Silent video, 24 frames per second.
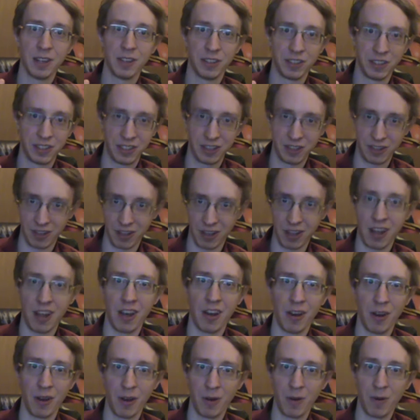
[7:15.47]

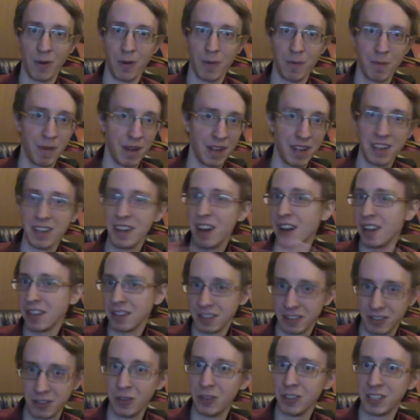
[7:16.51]
slow, but
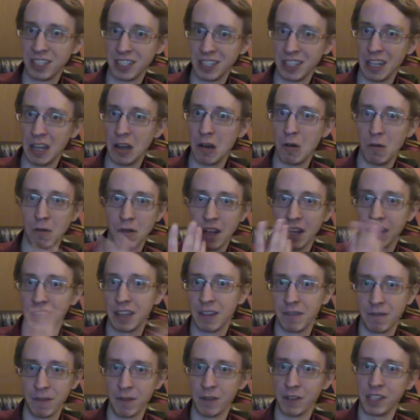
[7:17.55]
not good slow like
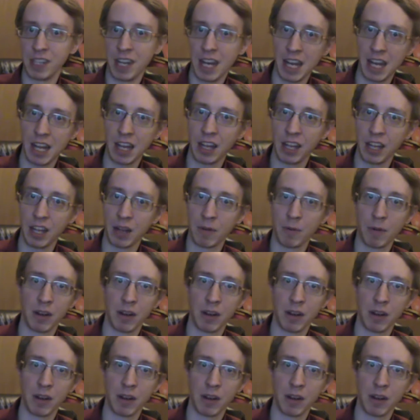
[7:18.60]
the first Alien,